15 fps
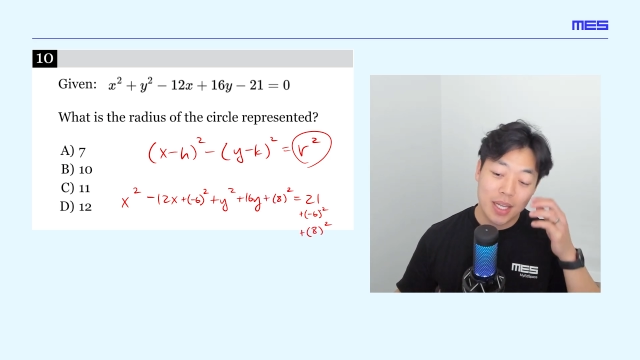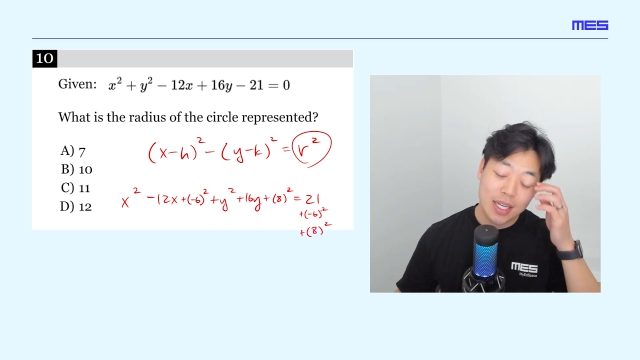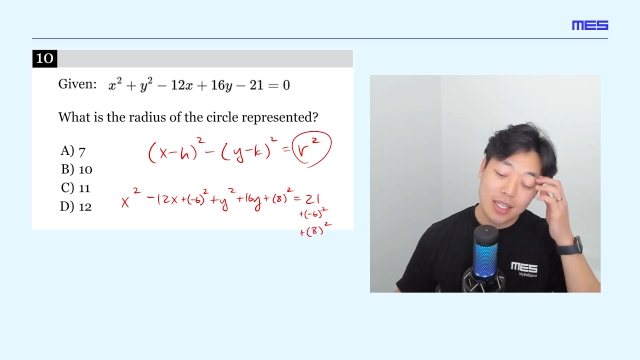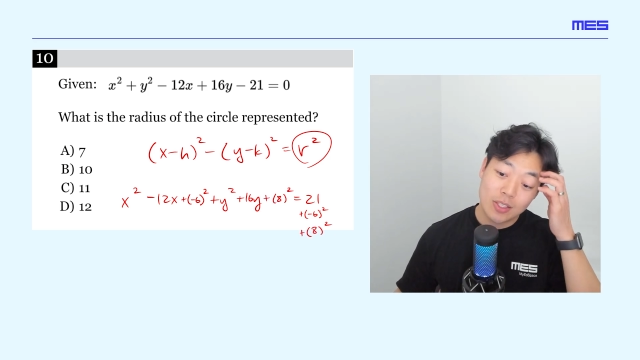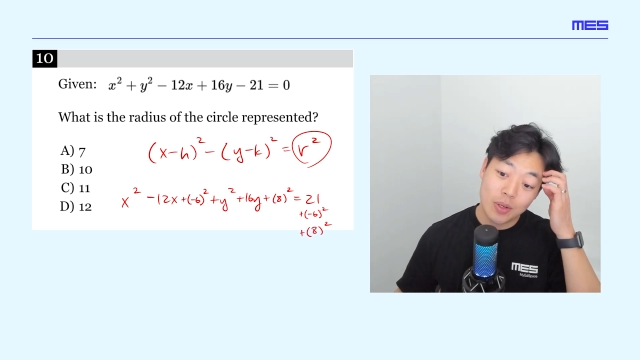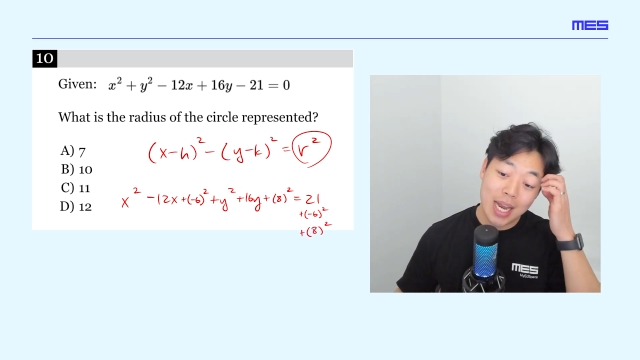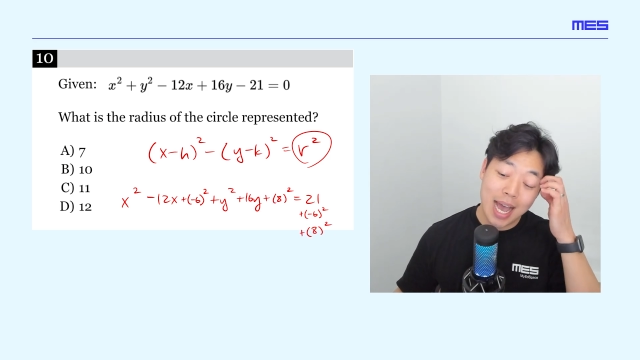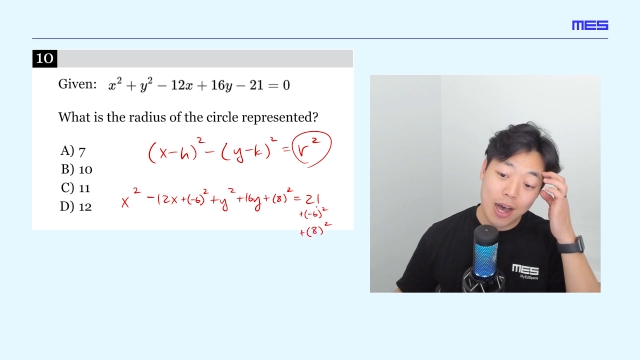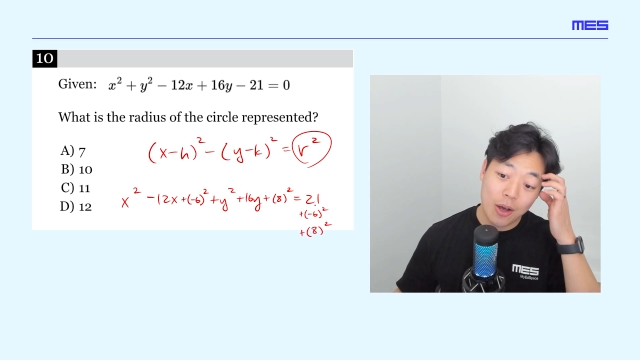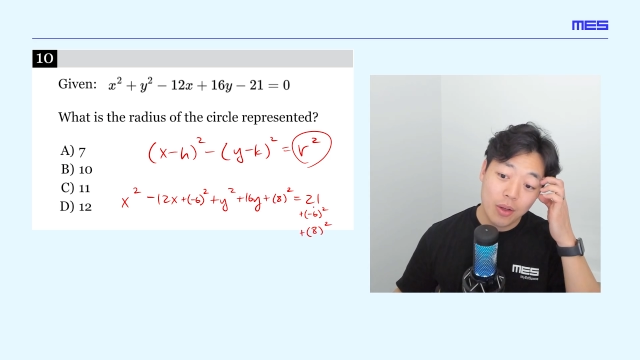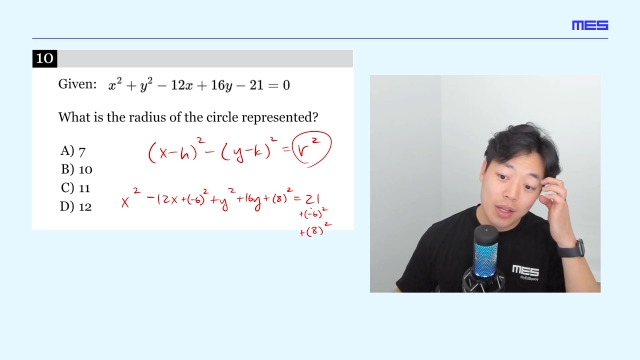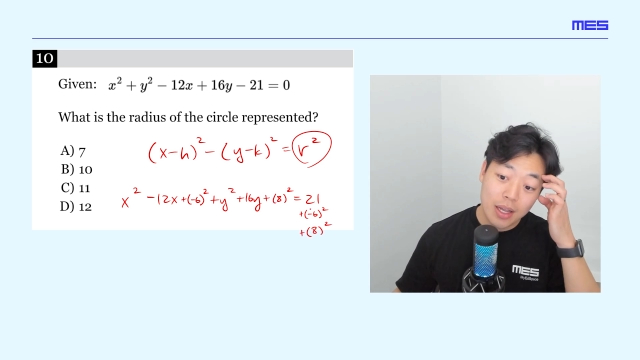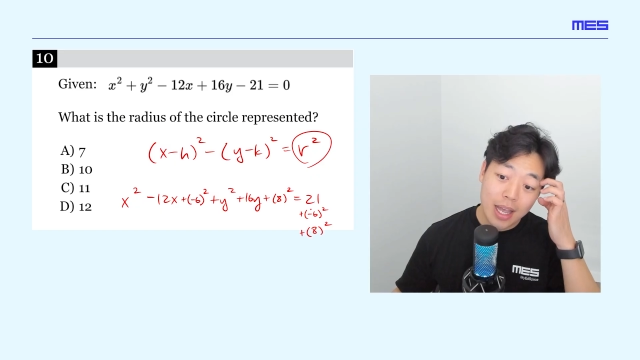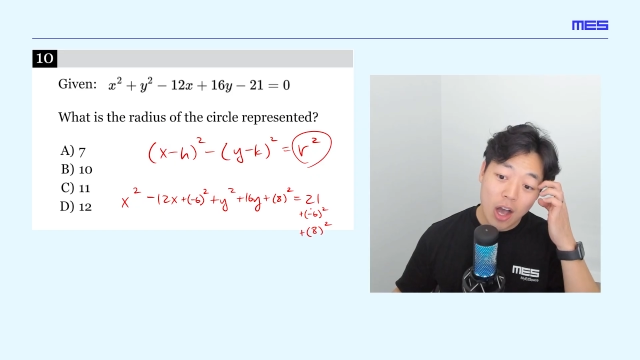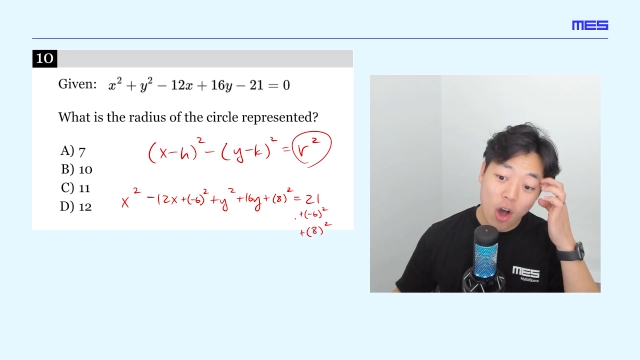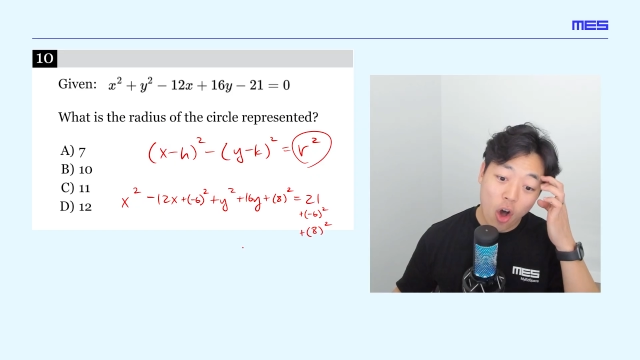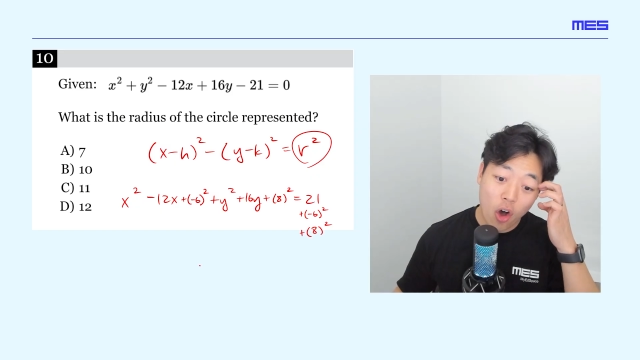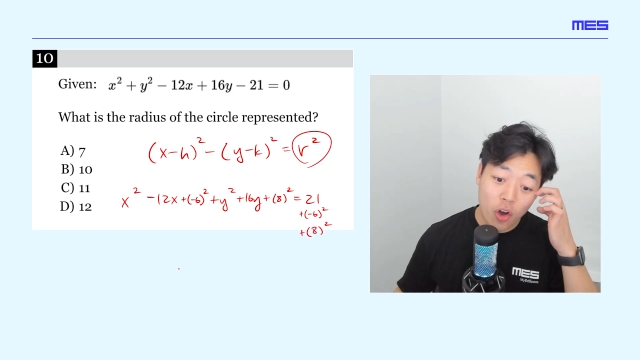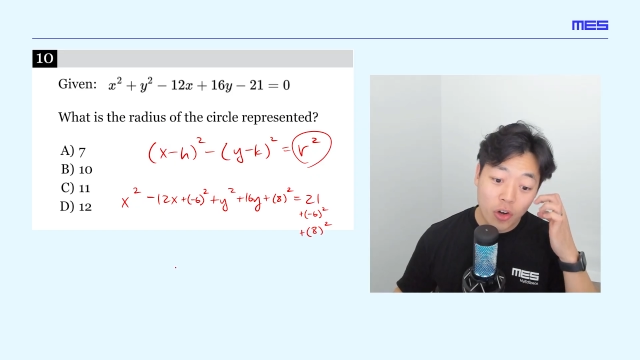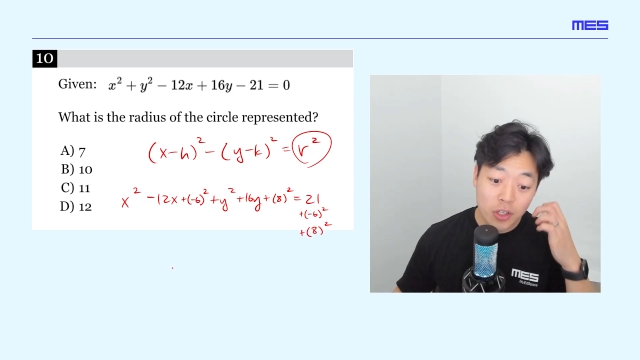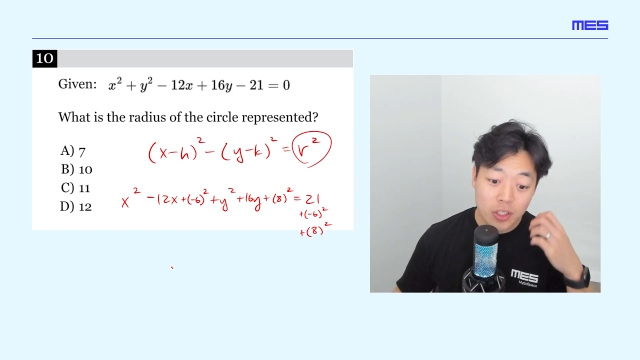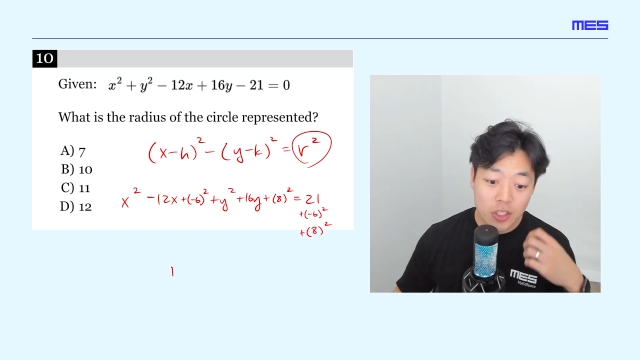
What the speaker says: So now, r